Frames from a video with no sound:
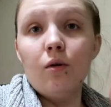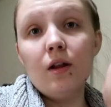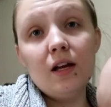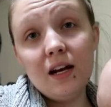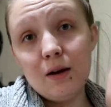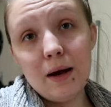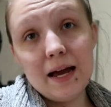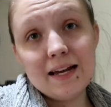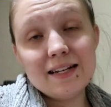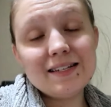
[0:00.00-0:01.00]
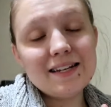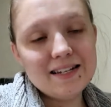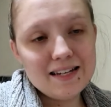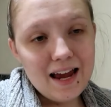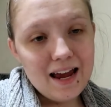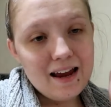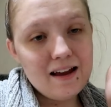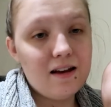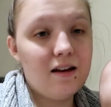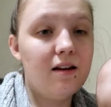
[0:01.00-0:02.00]
Well, anyway,
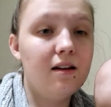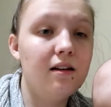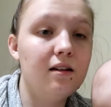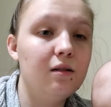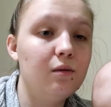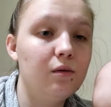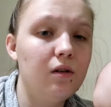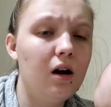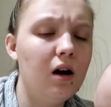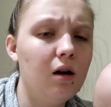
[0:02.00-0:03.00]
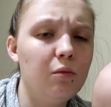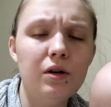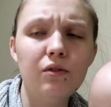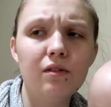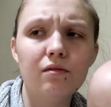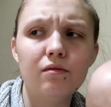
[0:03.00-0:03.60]
today we don't